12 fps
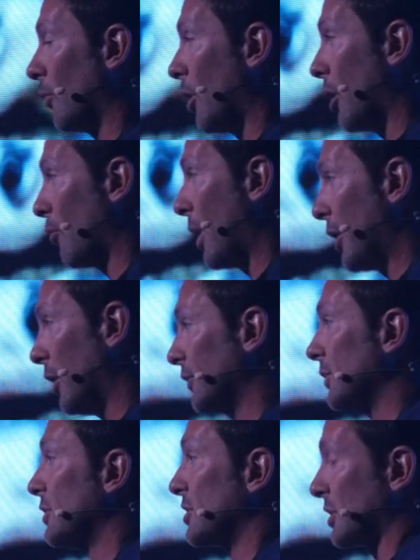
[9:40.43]
uh, quite
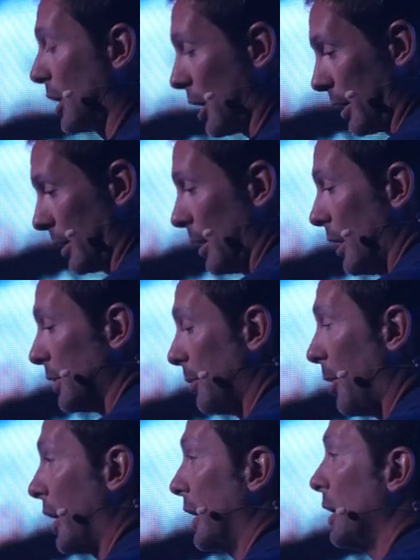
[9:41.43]
often discard the
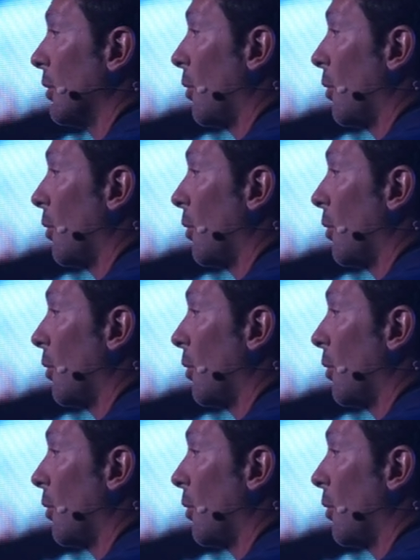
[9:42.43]
body,